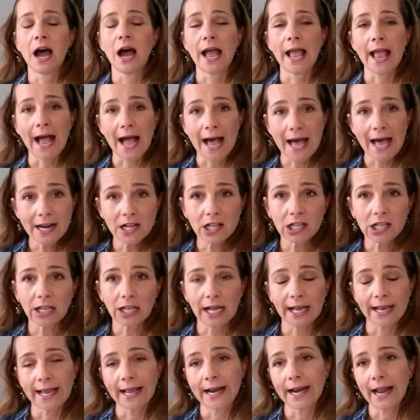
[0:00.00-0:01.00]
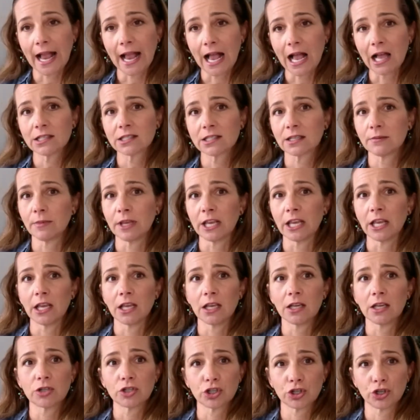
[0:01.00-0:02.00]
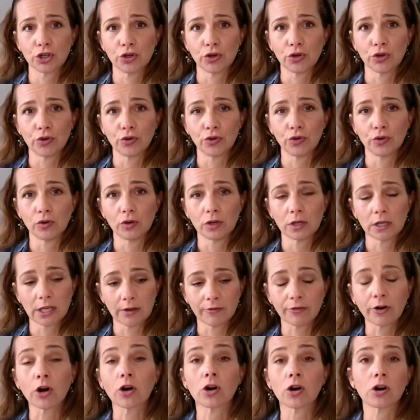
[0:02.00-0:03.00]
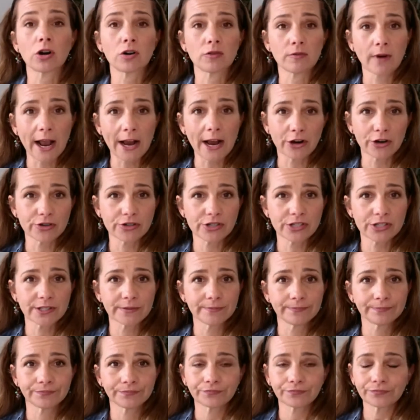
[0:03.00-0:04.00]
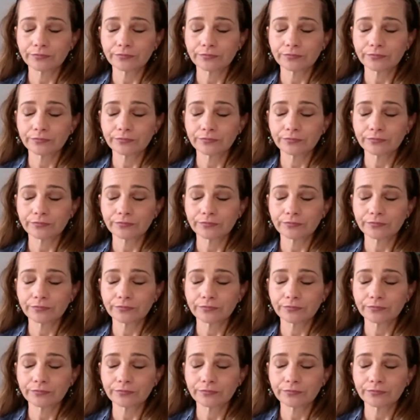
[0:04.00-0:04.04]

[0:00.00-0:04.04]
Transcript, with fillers: I had a client ask me to give her her records.